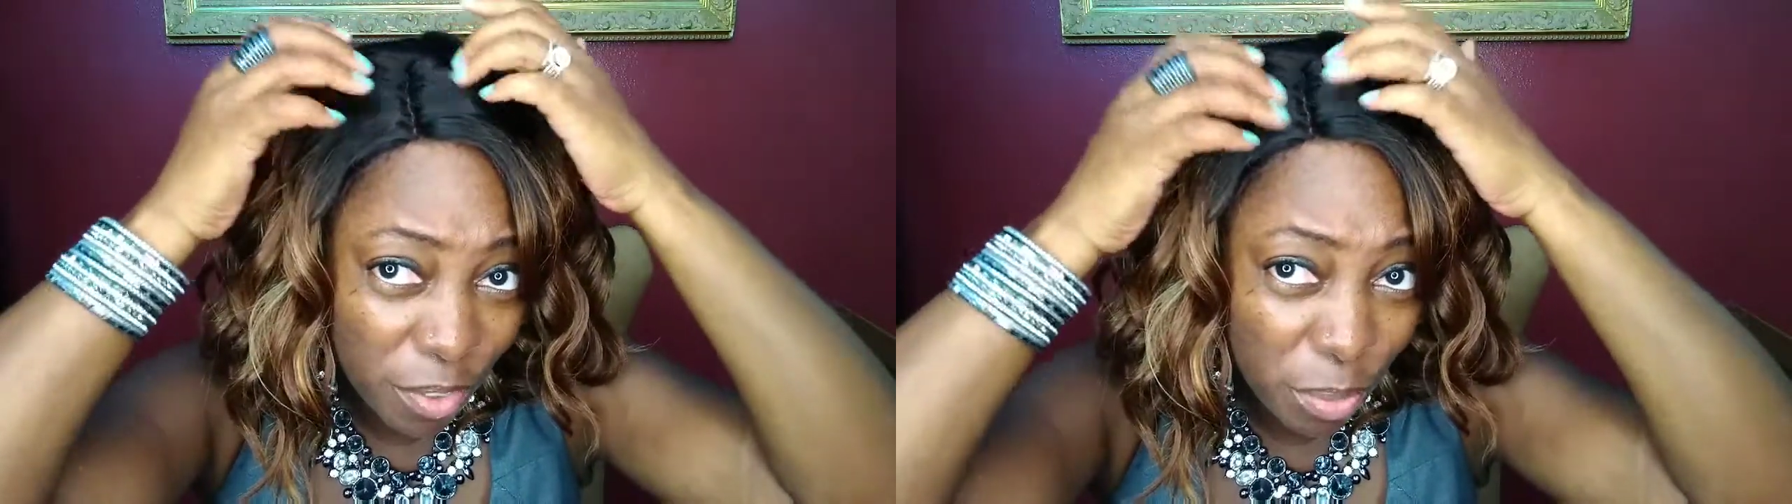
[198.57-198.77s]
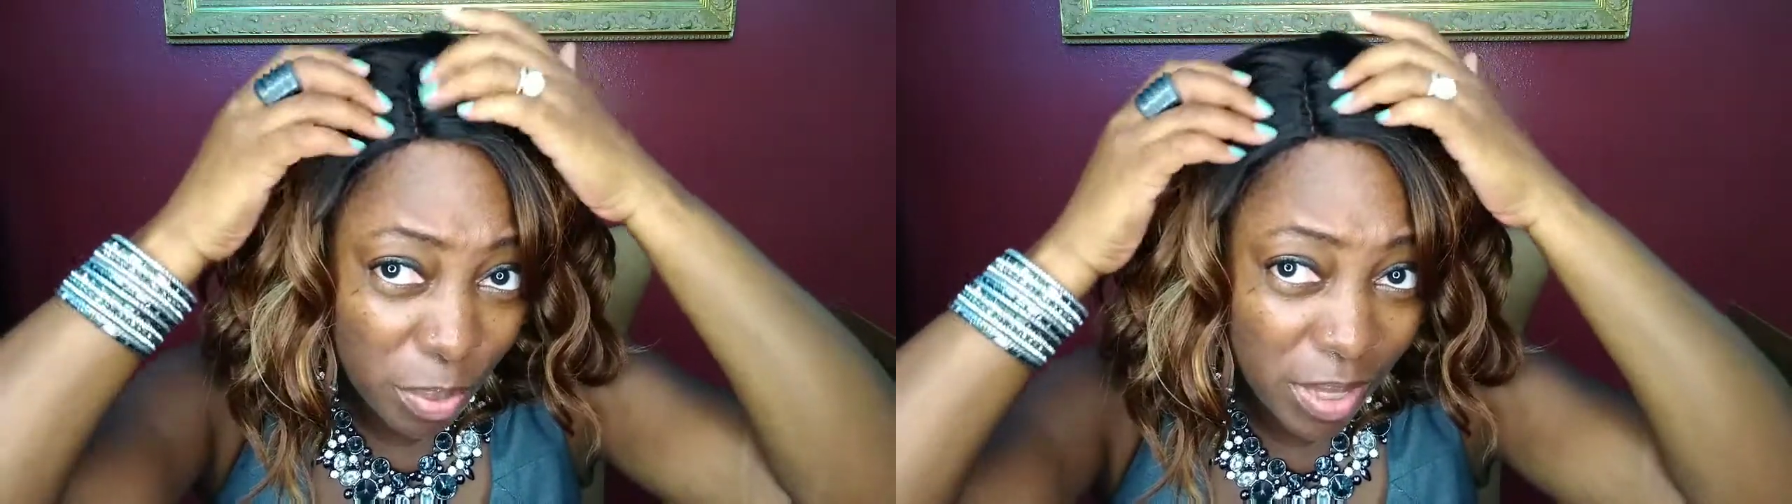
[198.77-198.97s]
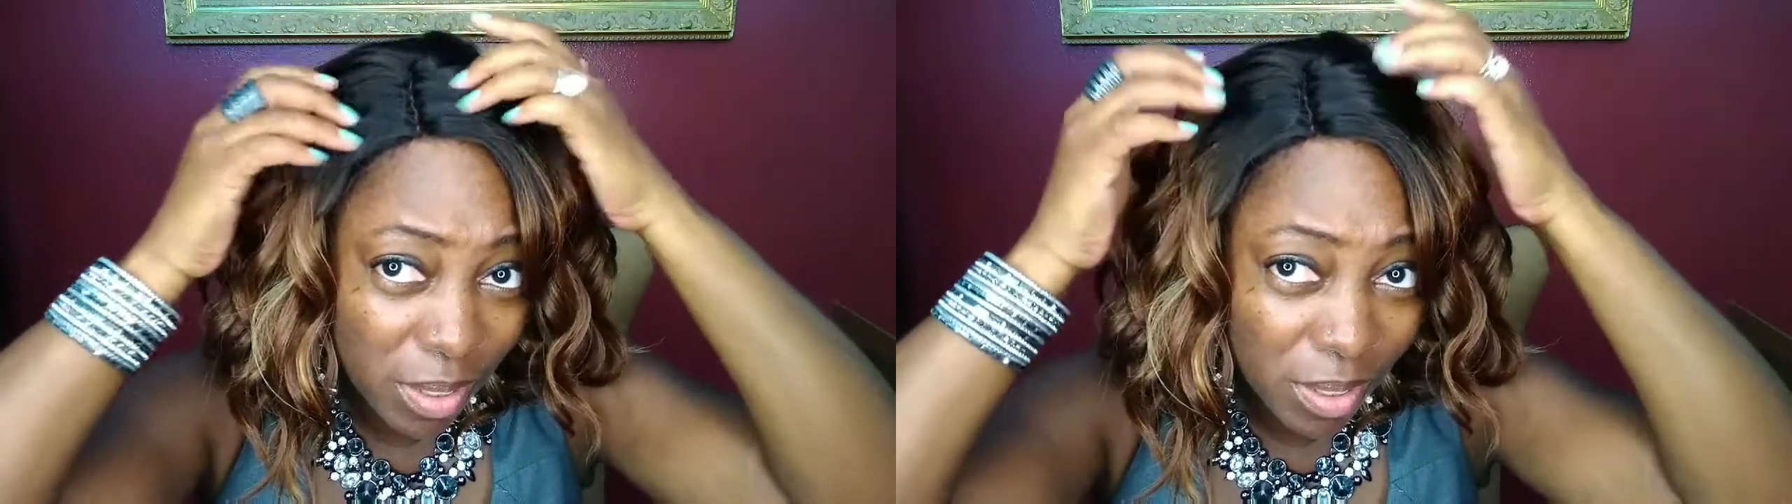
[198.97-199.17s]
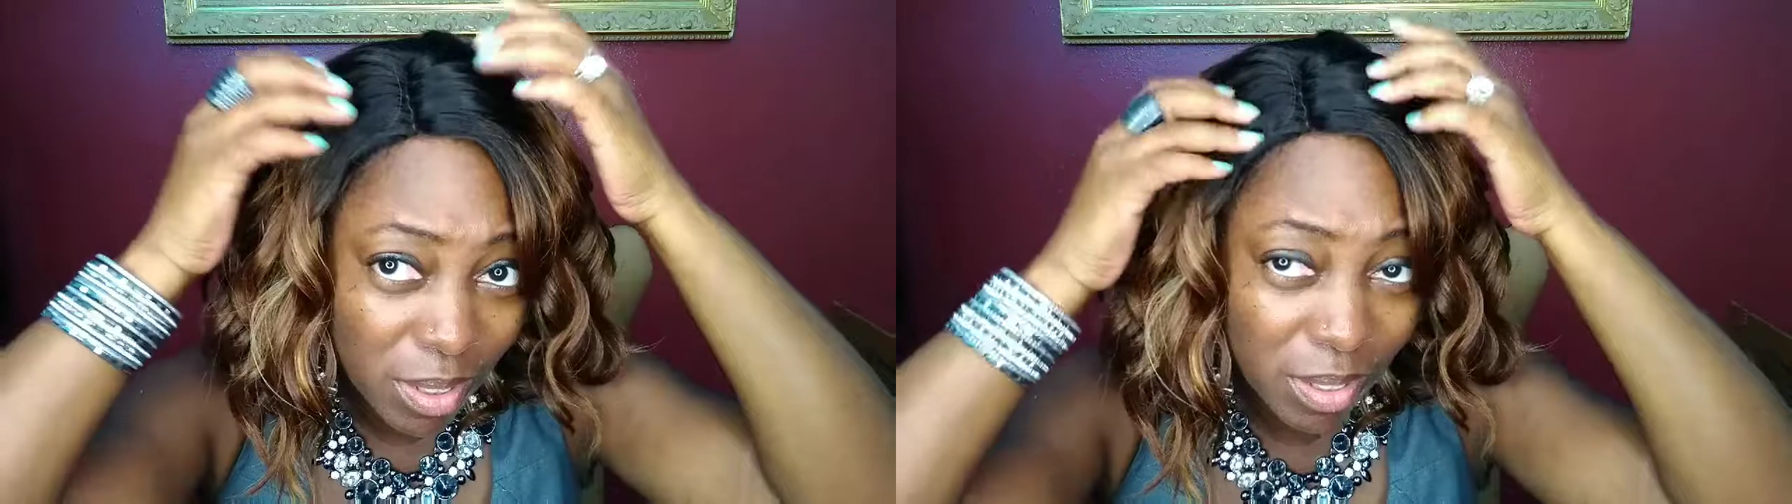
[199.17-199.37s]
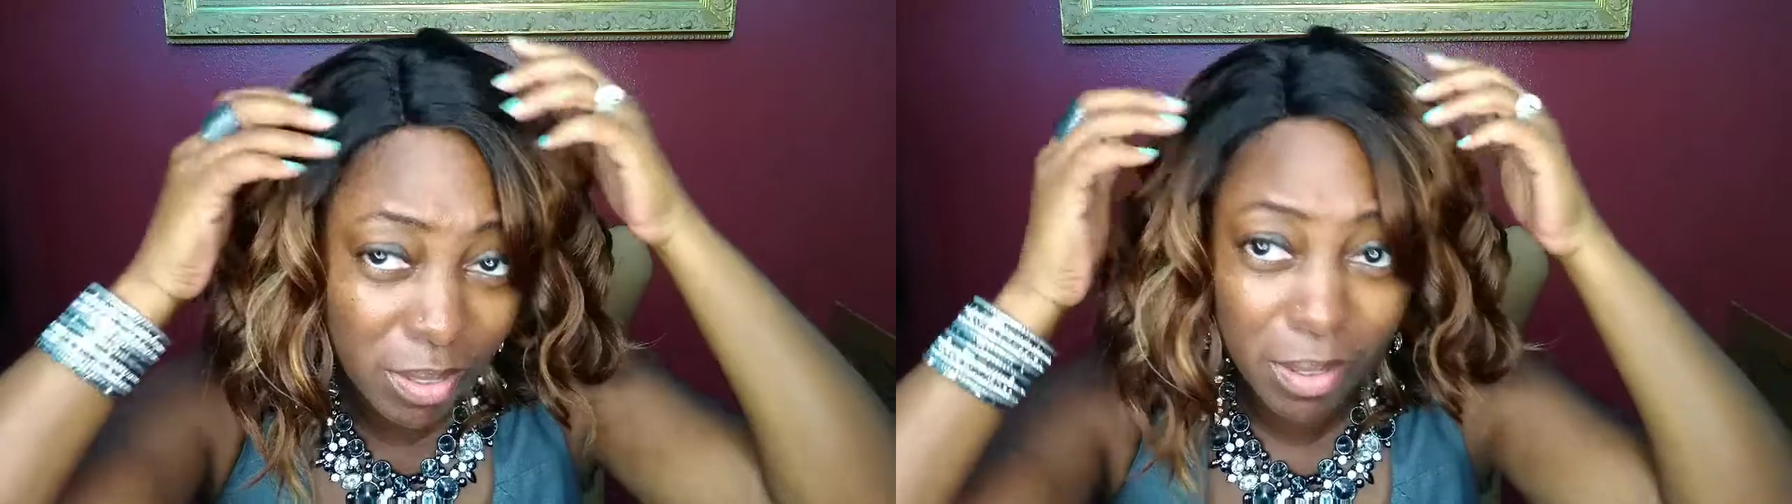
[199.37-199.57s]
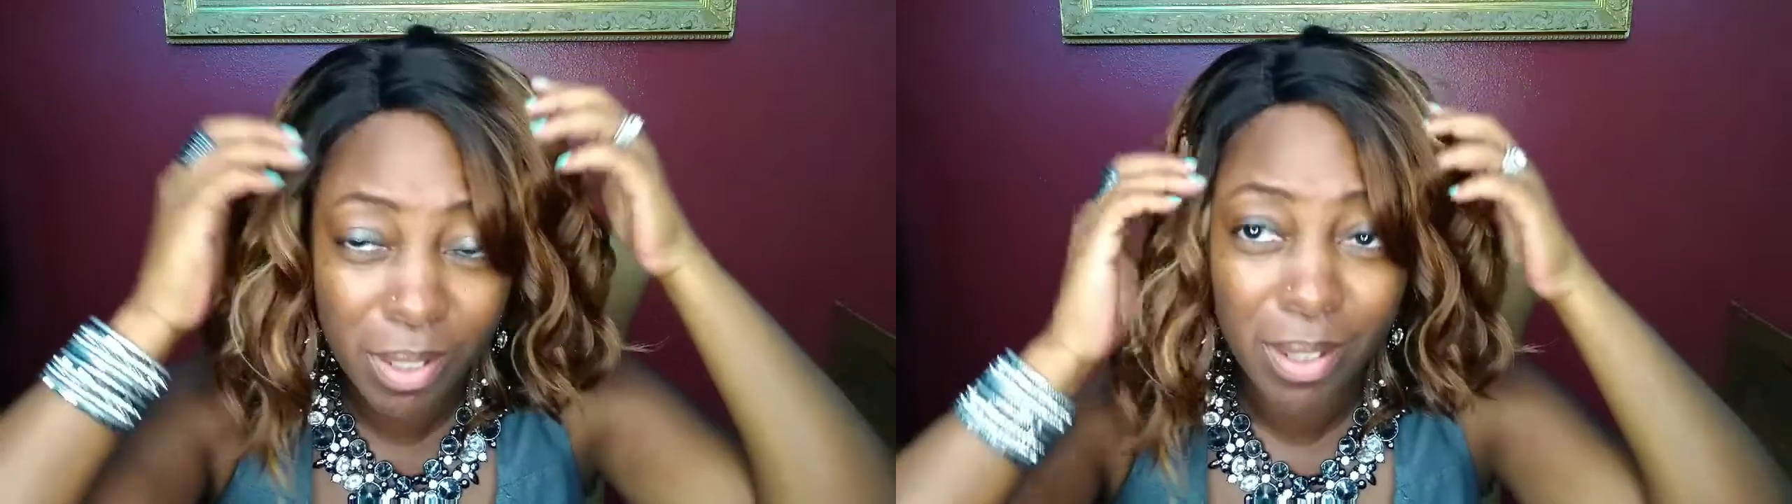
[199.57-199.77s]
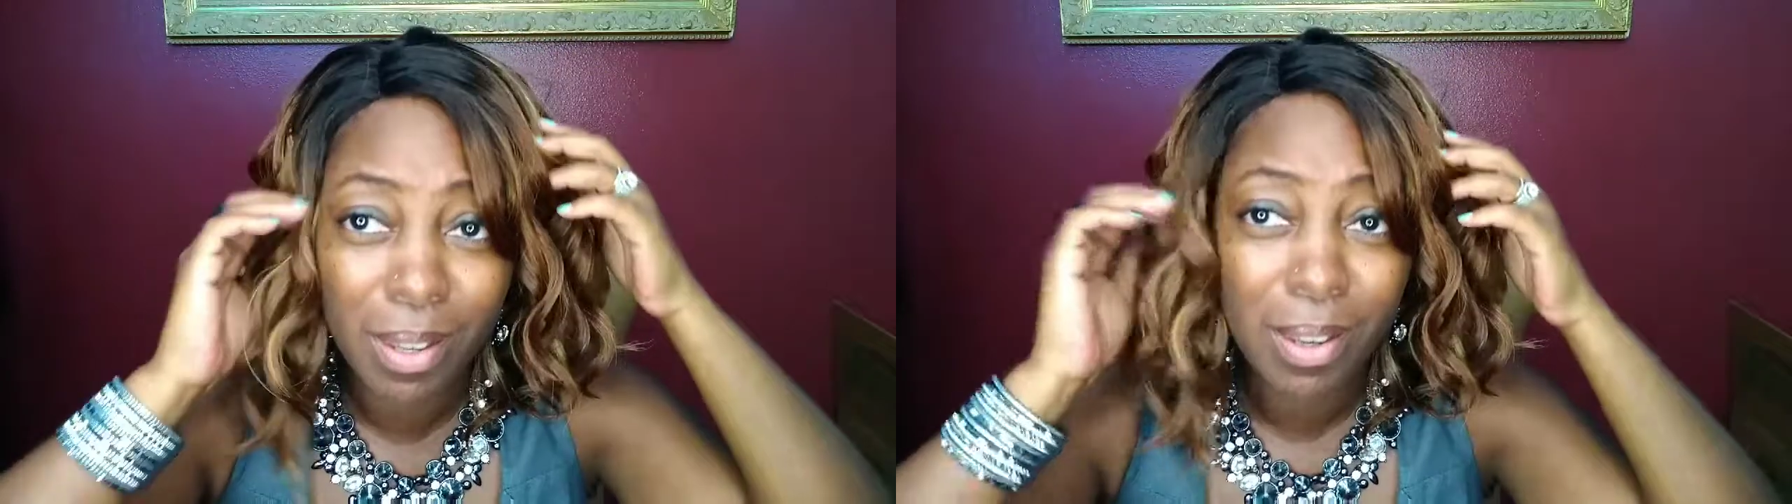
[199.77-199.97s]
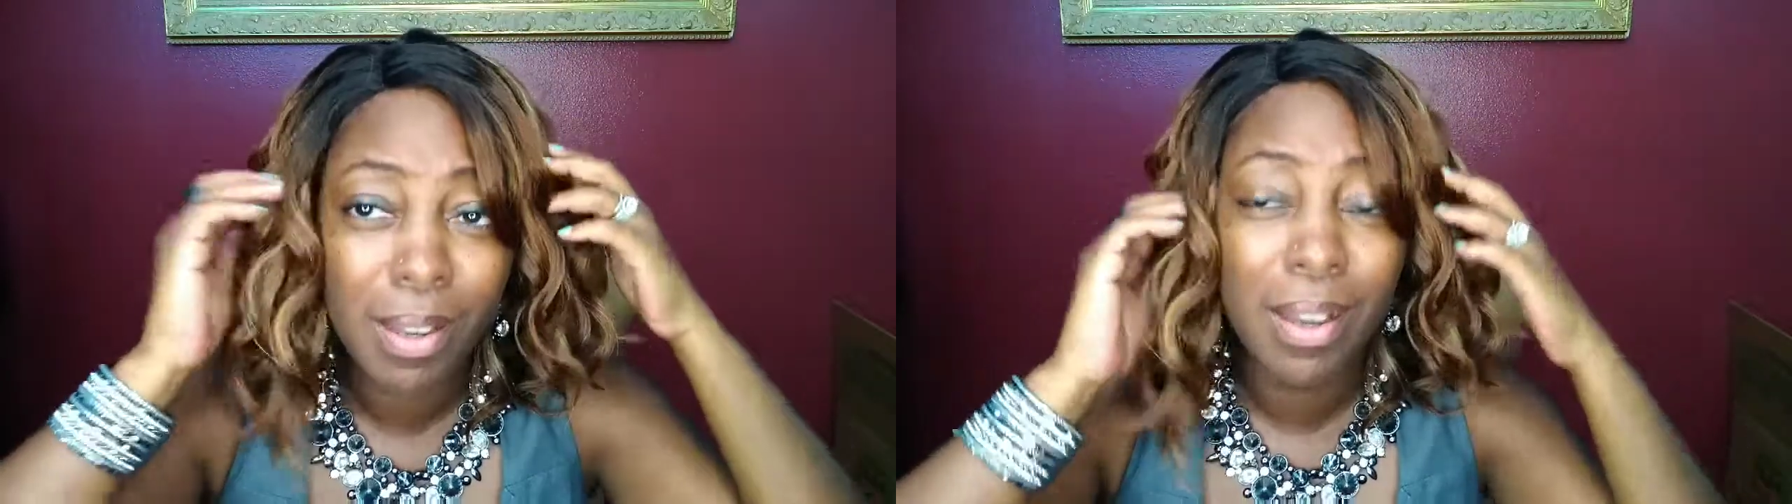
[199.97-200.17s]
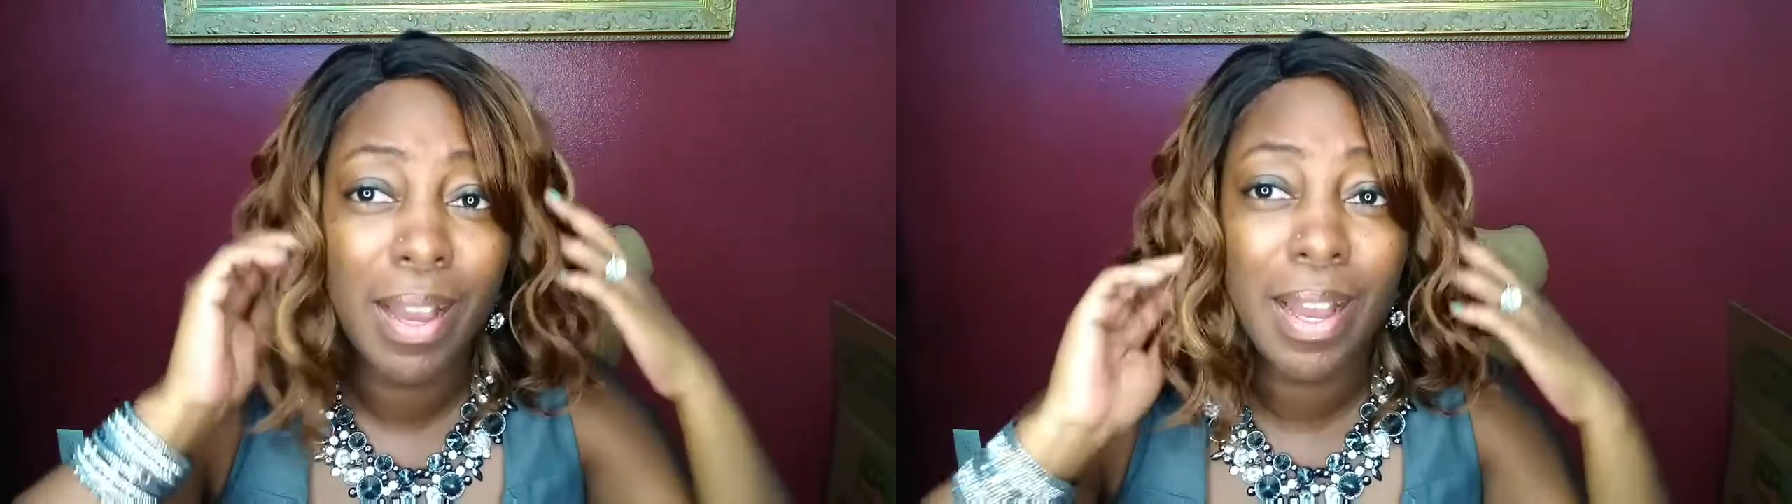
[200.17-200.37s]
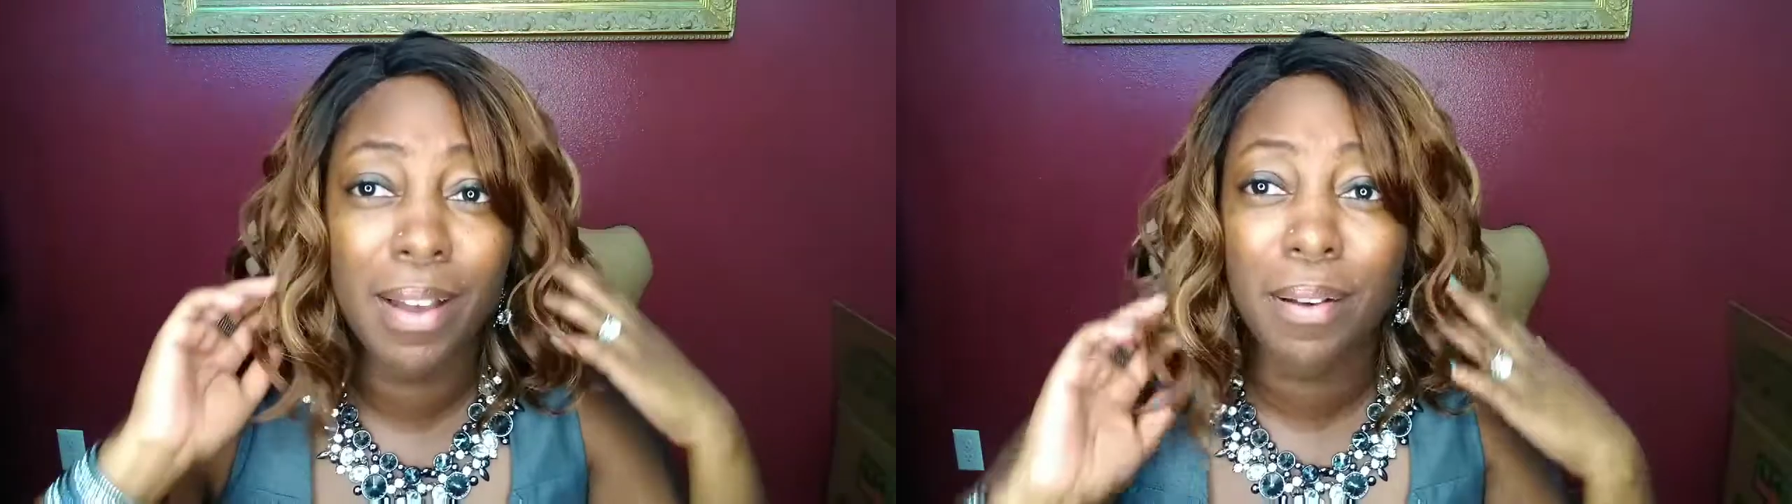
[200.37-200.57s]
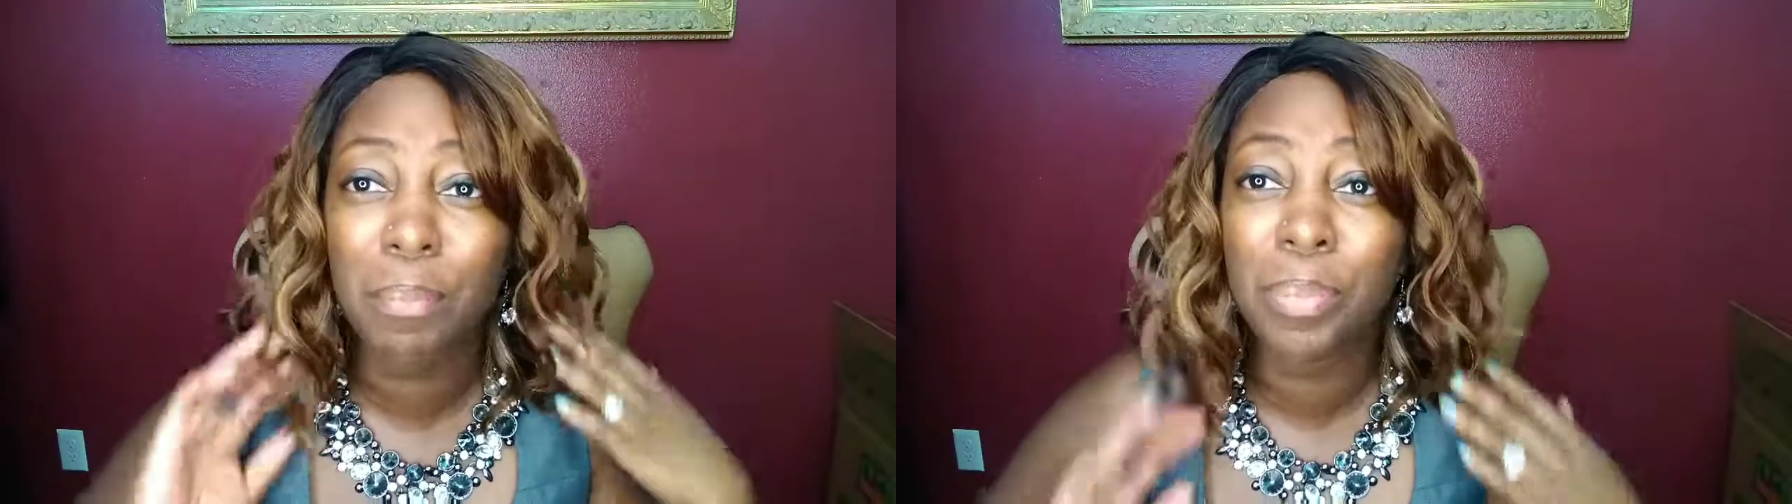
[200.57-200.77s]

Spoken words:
pieces out.